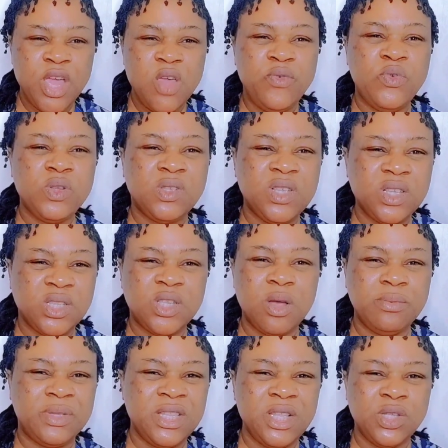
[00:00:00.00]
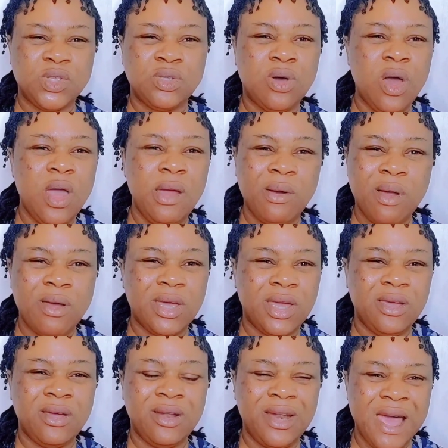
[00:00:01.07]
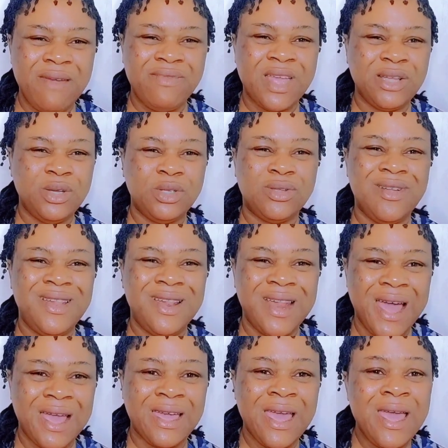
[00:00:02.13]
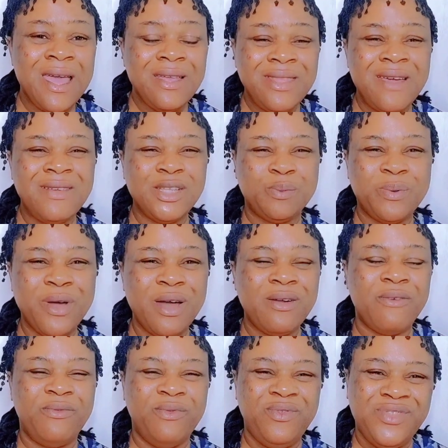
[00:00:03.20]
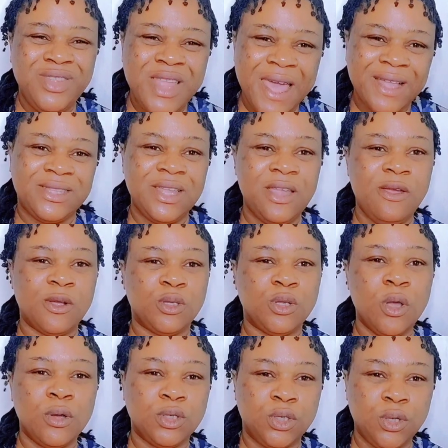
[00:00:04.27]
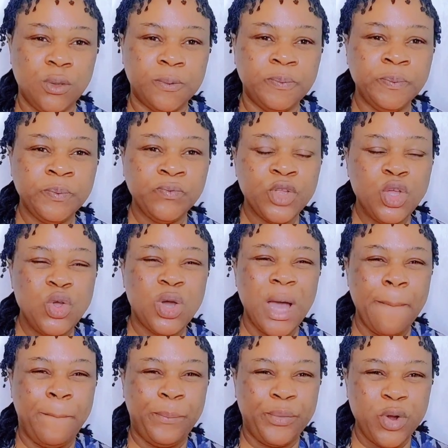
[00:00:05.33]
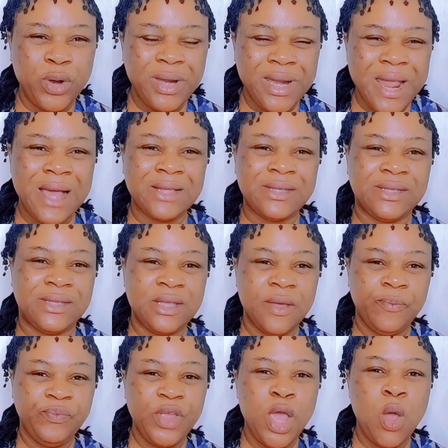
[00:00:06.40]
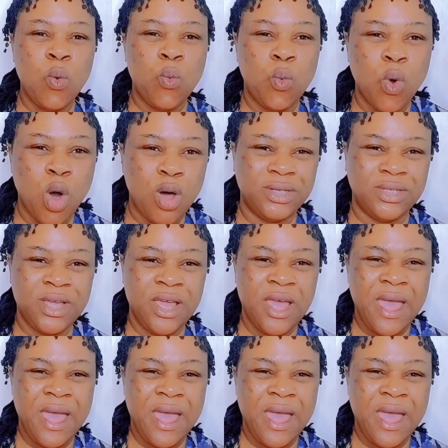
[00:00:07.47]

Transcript: If you see something is going wrong in your life that you don't like, there is power of death in your tongue too. You can pronounce a word.